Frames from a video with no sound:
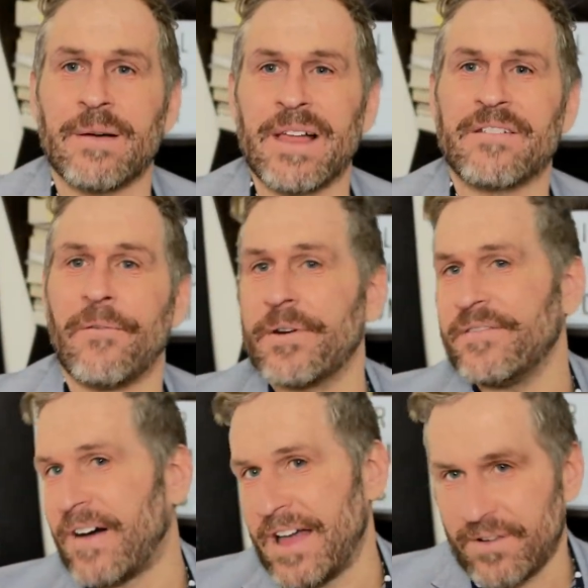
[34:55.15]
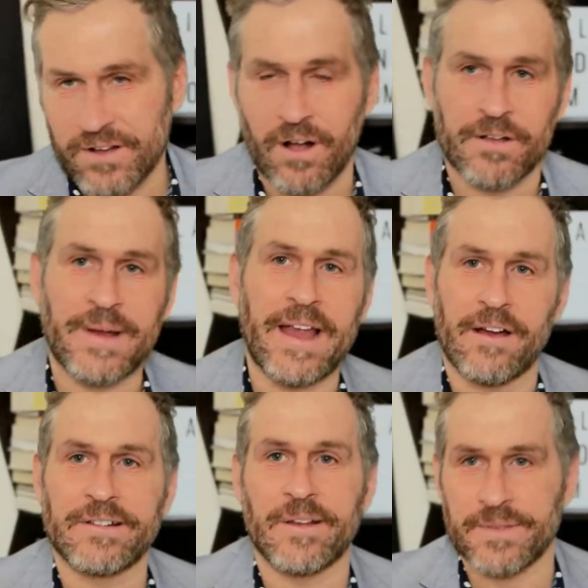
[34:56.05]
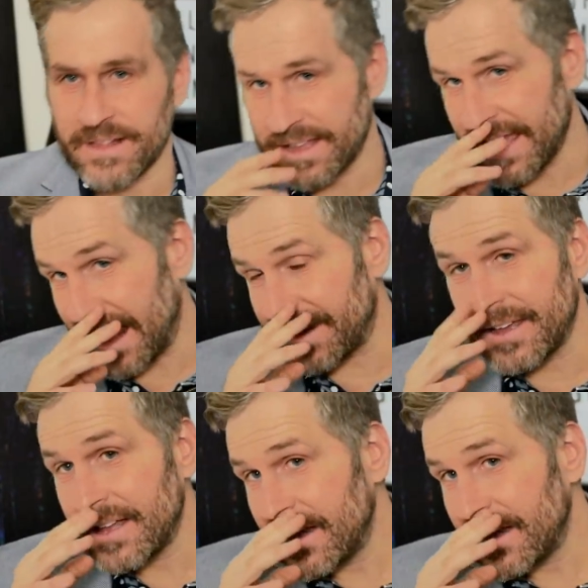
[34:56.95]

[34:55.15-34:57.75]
I'm like 45, I'll color my hair or something like that.